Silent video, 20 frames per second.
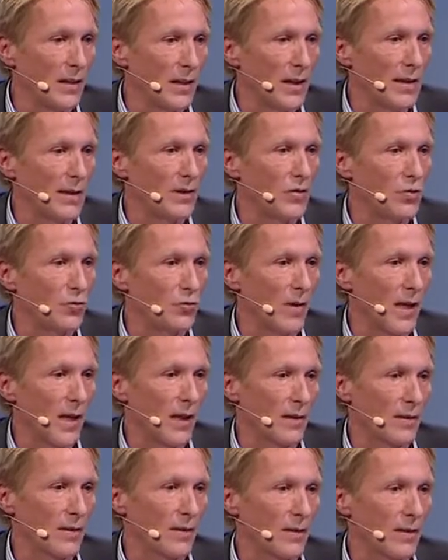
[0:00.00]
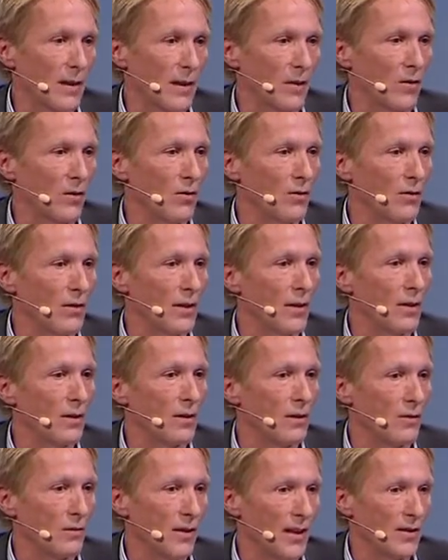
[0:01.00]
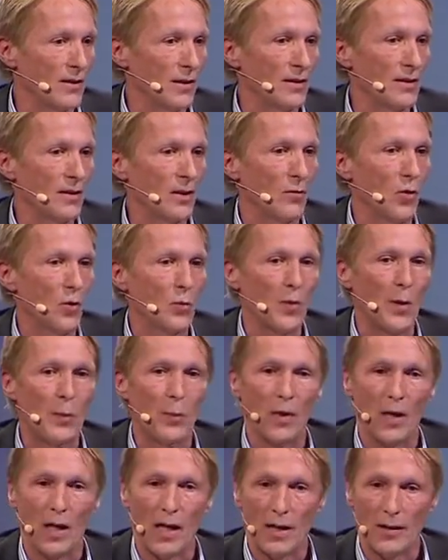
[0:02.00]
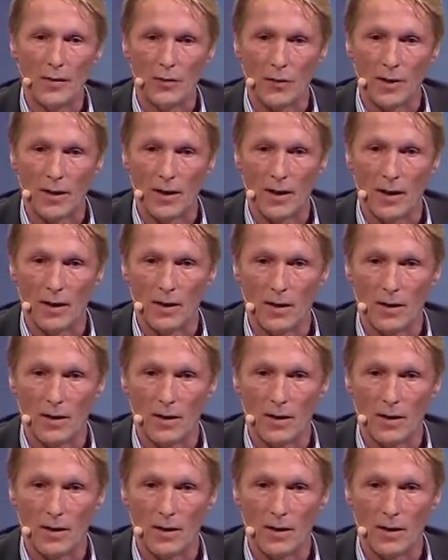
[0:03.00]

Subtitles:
instruments can only register what people are doing.